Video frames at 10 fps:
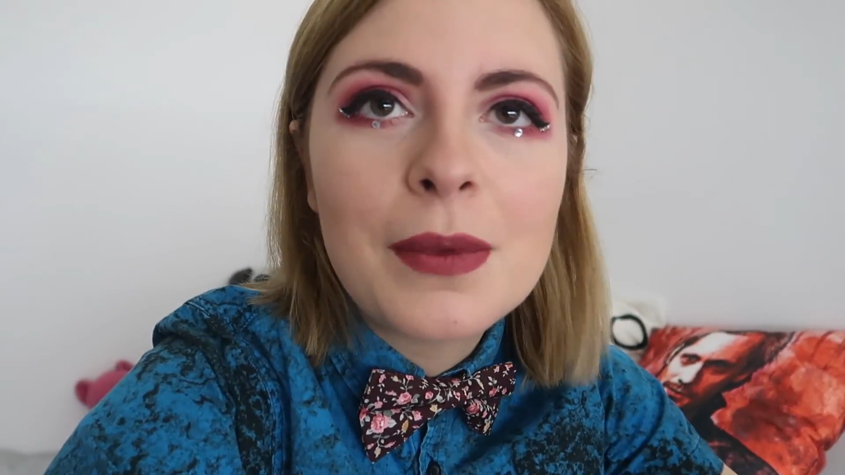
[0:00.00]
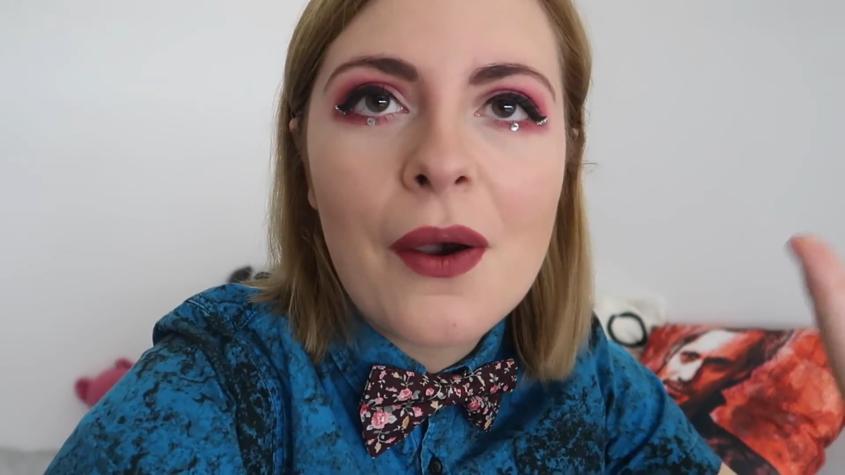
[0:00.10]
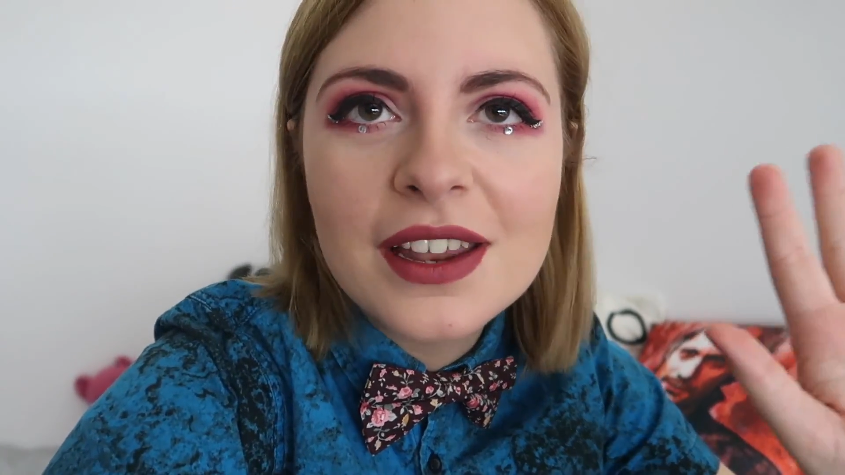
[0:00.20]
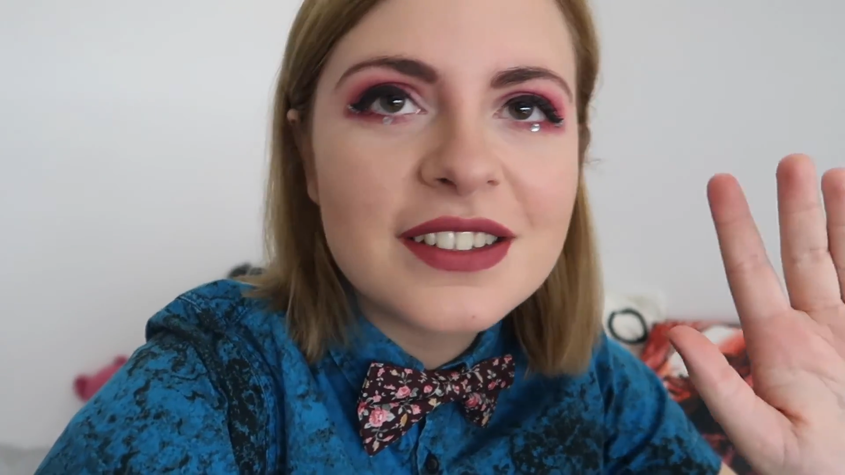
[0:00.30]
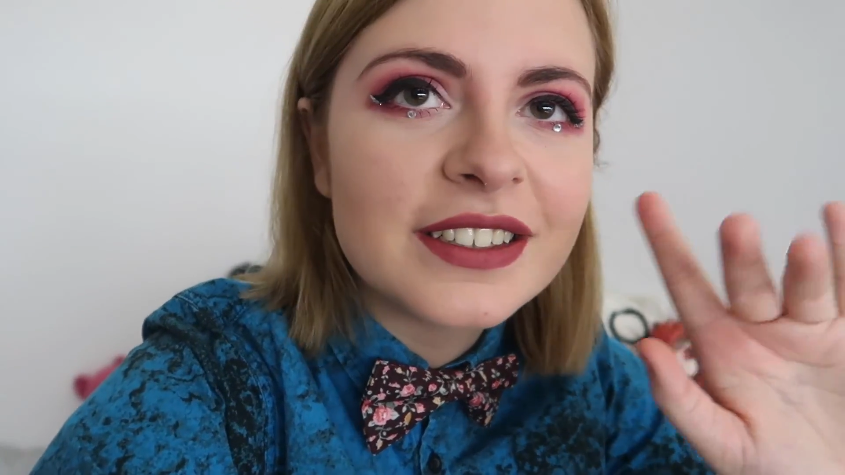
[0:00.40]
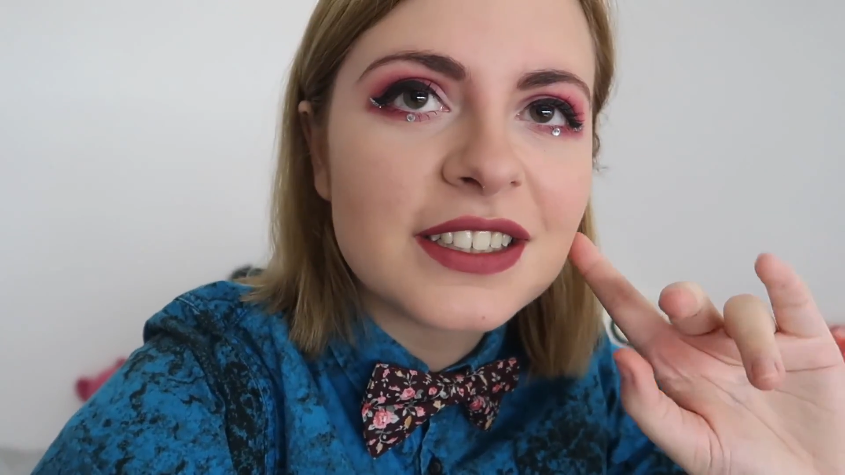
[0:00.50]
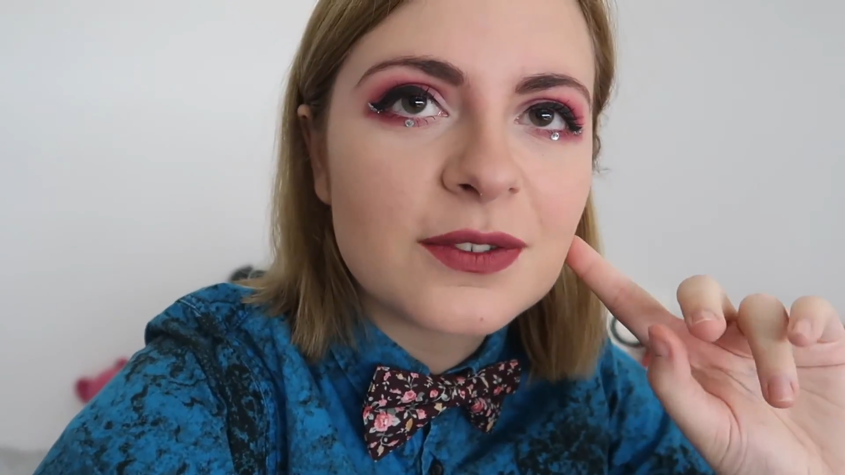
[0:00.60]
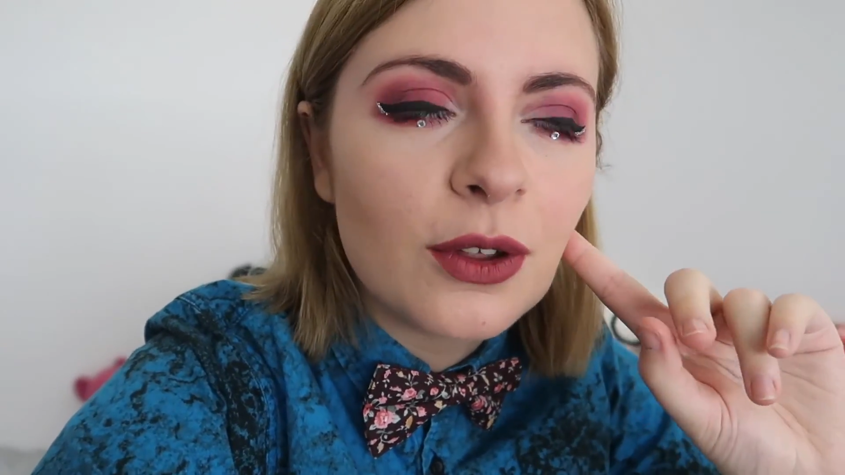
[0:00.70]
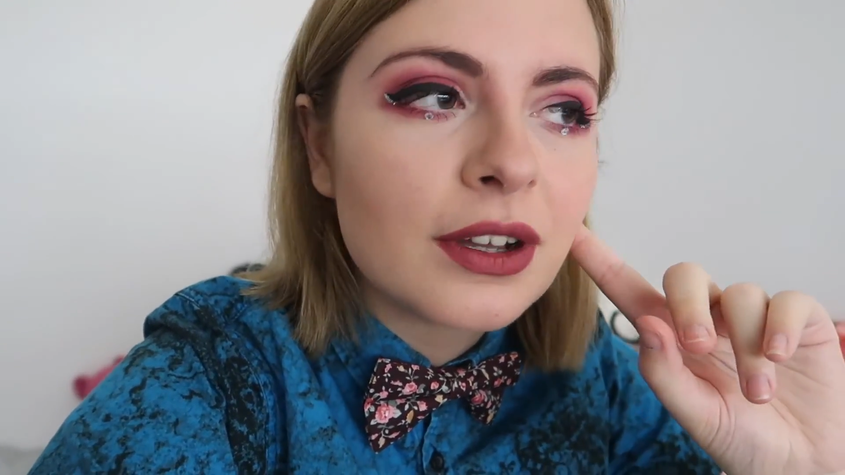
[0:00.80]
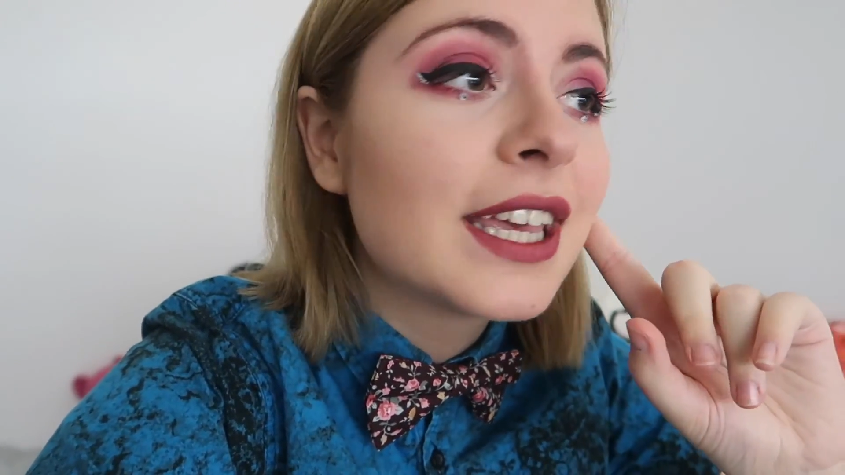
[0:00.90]
now ending
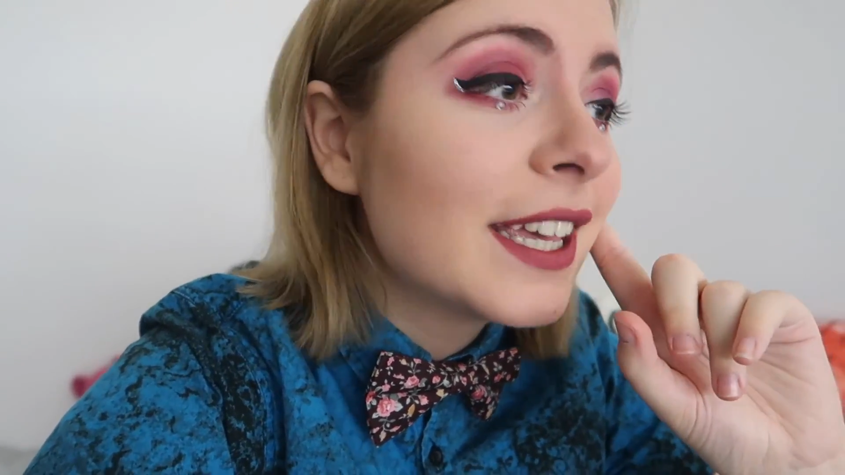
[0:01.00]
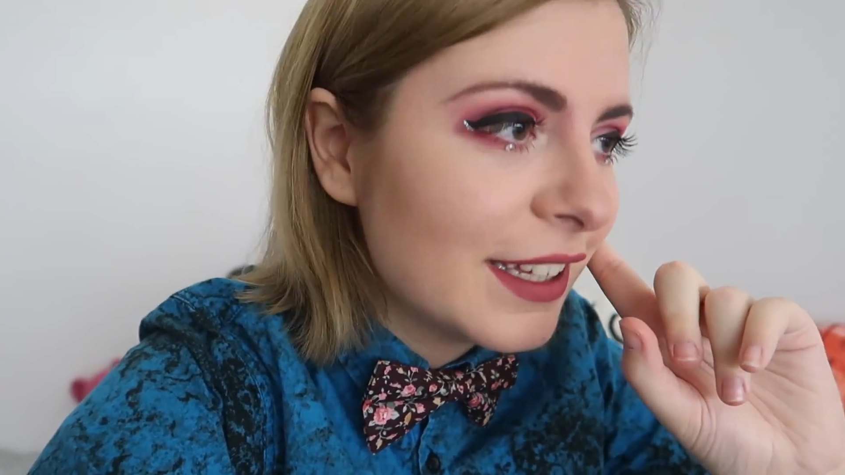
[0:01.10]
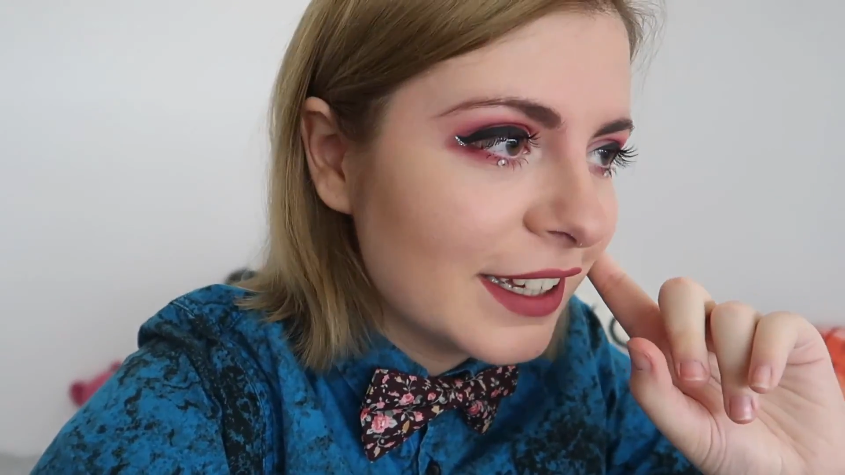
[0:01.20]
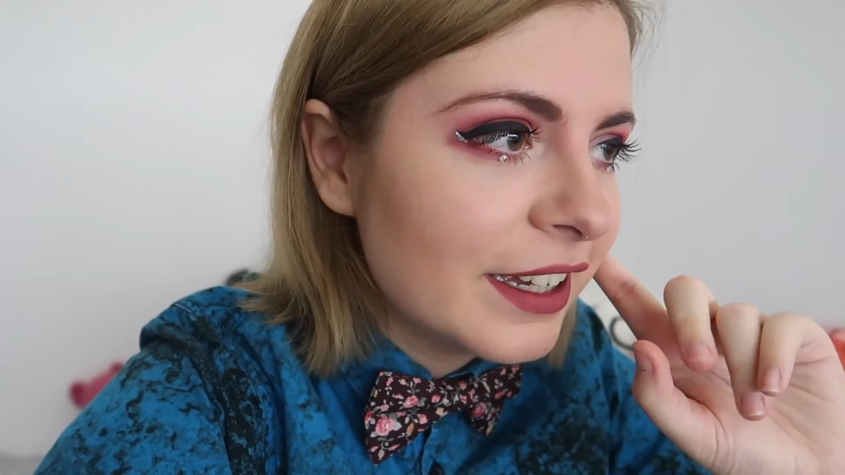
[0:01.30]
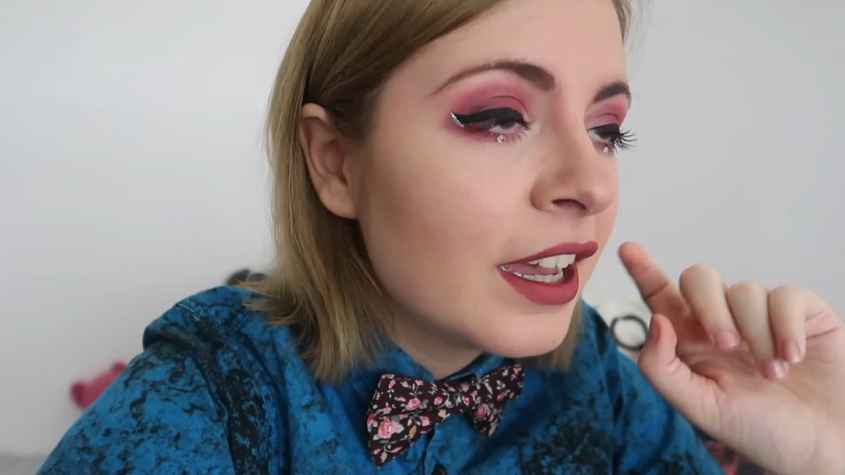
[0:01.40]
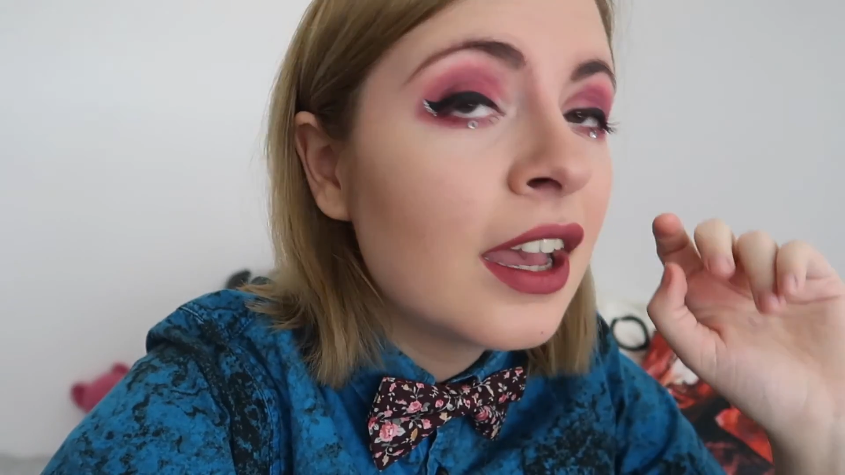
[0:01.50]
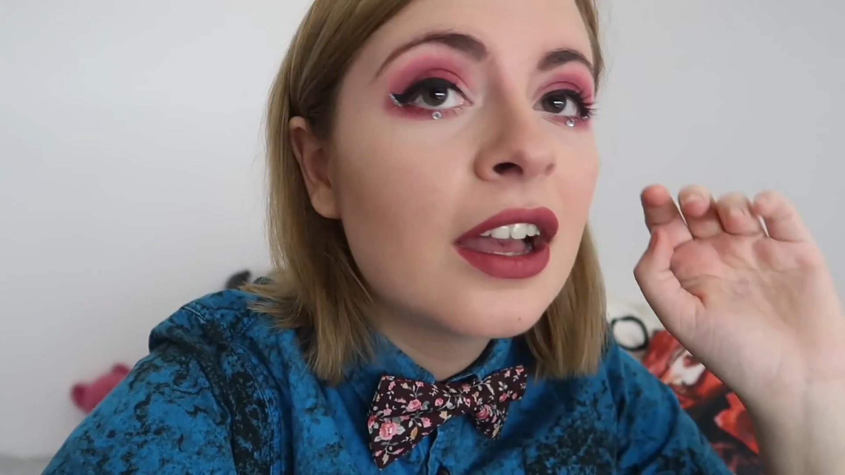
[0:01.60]
this vlog here.